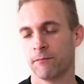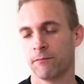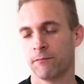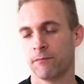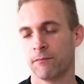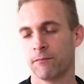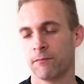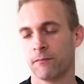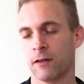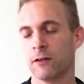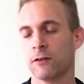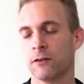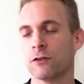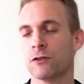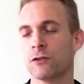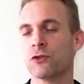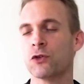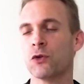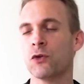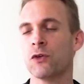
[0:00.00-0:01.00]
and to
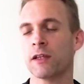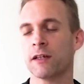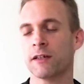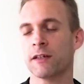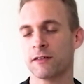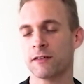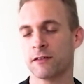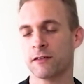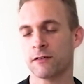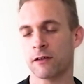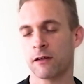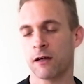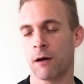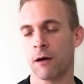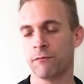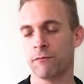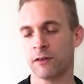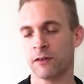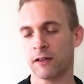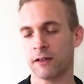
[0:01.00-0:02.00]
soothe us and to
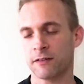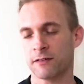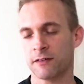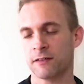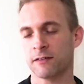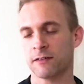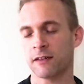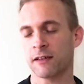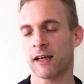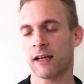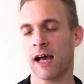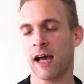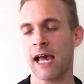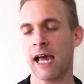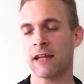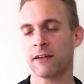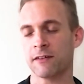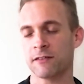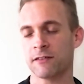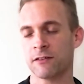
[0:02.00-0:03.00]
comfort us and to guide
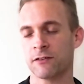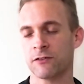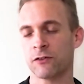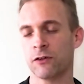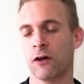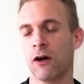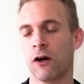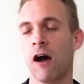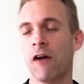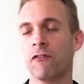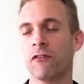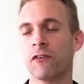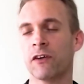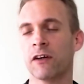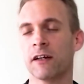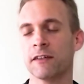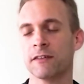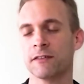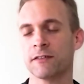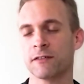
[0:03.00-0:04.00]
us and to offer
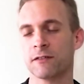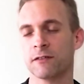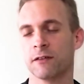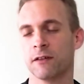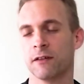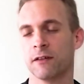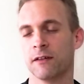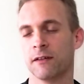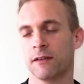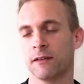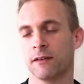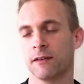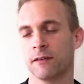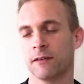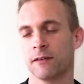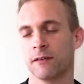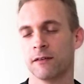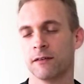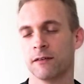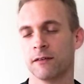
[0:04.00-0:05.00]
us
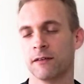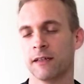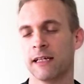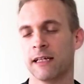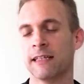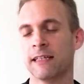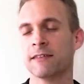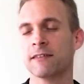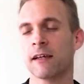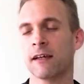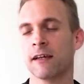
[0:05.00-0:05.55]
insight.